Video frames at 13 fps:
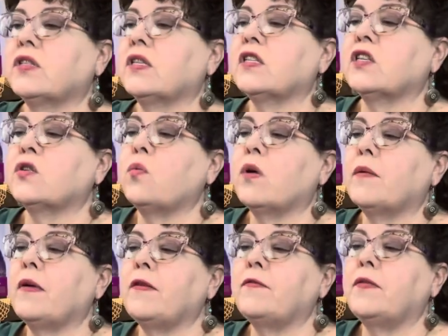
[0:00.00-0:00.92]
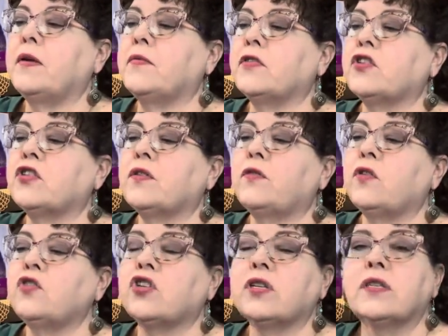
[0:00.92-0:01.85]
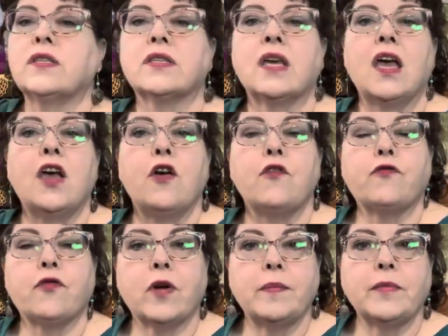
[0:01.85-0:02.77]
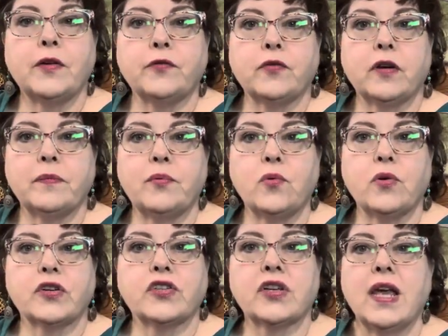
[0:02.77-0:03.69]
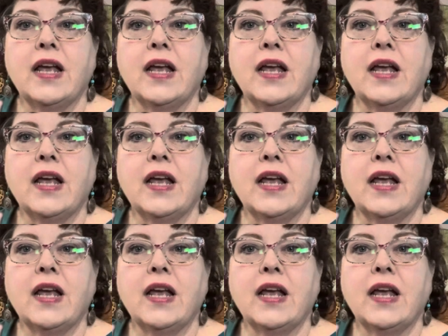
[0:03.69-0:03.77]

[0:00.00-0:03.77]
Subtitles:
This is one of my favorites, Devotions from the Front Porch.